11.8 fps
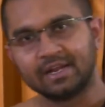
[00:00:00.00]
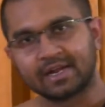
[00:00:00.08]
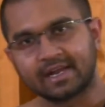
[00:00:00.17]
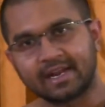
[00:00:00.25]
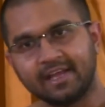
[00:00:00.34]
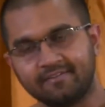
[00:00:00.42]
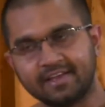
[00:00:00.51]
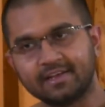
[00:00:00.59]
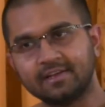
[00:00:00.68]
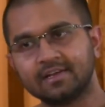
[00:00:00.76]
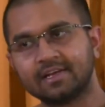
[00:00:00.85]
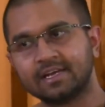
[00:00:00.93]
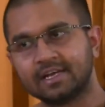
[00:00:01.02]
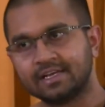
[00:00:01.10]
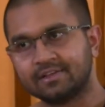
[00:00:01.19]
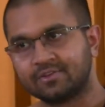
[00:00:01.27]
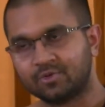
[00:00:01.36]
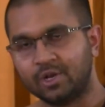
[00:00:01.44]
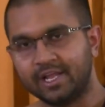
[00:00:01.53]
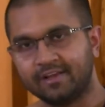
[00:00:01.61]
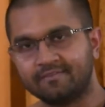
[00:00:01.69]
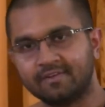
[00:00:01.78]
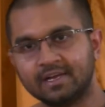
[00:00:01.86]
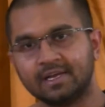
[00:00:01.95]
craving to
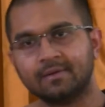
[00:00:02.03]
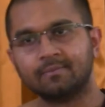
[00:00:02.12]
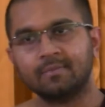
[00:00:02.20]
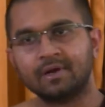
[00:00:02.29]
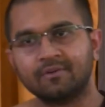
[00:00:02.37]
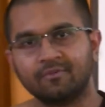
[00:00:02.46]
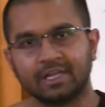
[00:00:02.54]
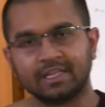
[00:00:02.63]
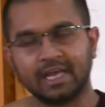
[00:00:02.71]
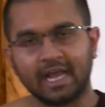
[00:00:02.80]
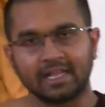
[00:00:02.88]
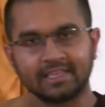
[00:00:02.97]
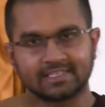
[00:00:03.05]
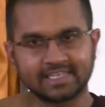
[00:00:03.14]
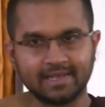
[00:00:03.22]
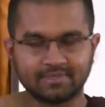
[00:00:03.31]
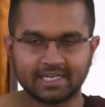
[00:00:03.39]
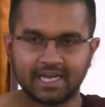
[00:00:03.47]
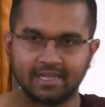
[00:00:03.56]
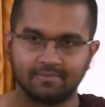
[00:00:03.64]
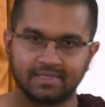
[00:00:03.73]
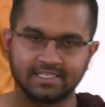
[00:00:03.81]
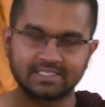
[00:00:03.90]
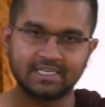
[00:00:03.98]
live. At the same
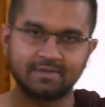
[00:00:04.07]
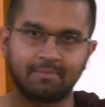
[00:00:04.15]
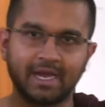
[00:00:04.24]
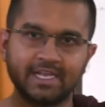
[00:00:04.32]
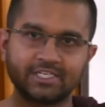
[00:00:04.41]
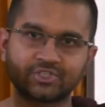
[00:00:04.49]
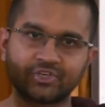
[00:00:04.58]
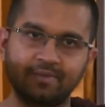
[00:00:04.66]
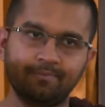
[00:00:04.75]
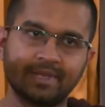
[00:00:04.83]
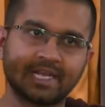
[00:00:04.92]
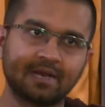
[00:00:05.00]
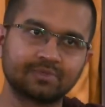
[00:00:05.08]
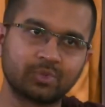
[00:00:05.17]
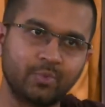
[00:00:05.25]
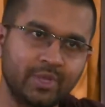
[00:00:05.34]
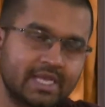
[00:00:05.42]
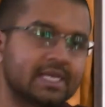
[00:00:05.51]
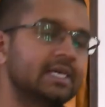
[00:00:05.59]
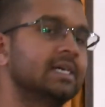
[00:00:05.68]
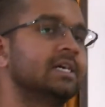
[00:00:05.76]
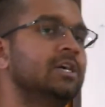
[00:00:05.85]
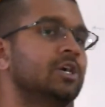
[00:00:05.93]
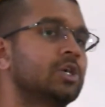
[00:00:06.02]
time, this mind stream becomes
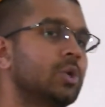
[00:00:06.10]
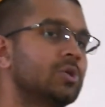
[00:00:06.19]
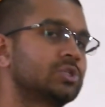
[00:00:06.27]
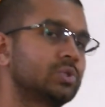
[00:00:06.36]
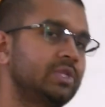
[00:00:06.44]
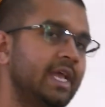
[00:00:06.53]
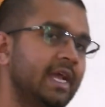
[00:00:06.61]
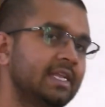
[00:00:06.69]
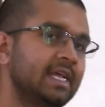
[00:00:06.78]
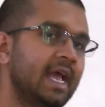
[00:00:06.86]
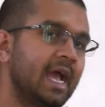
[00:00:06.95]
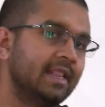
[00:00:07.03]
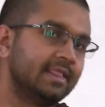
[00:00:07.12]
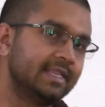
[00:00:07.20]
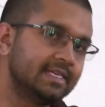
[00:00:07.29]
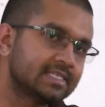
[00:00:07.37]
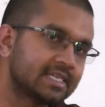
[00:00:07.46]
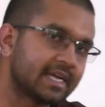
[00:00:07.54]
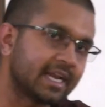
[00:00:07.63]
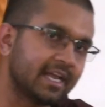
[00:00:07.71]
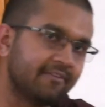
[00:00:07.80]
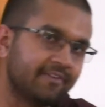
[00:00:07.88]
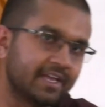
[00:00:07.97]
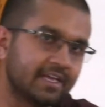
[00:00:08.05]
weaker close to death, and this
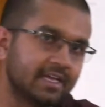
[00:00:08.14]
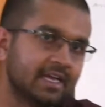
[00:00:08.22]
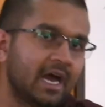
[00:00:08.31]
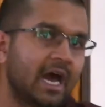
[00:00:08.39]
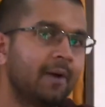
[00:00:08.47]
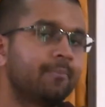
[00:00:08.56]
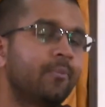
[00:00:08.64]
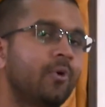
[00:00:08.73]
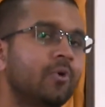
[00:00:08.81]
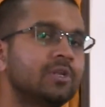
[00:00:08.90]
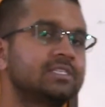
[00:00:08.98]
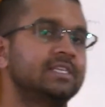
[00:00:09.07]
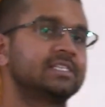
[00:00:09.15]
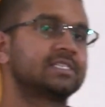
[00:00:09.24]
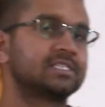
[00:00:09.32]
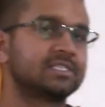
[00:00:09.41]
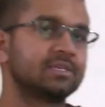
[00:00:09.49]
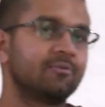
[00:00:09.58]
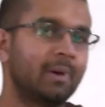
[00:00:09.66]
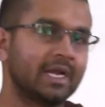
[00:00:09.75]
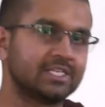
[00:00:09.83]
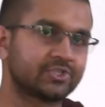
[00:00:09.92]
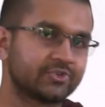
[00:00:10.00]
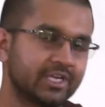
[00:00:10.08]
craving upholds this
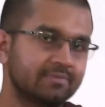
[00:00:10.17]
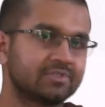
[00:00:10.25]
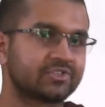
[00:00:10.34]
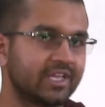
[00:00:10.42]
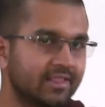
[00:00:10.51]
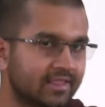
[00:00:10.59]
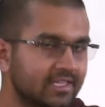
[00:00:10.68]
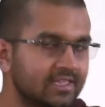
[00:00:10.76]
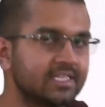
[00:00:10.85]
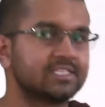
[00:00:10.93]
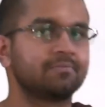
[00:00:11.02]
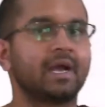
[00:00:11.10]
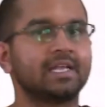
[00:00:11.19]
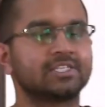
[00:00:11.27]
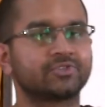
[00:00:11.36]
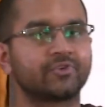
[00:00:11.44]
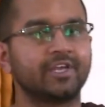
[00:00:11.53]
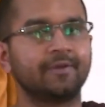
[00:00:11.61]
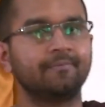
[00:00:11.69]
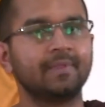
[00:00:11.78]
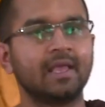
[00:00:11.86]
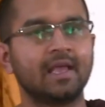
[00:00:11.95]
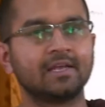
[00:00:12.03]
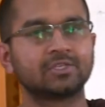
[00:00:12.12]
mind stream, strengthens this mind stream,
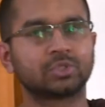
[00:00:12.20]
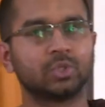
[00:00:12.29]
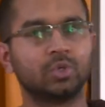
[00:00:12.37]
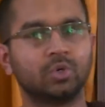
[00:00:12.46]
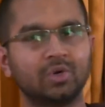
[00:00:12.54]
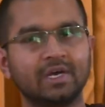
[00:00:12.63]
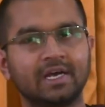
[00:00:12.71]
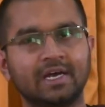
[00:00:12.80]
so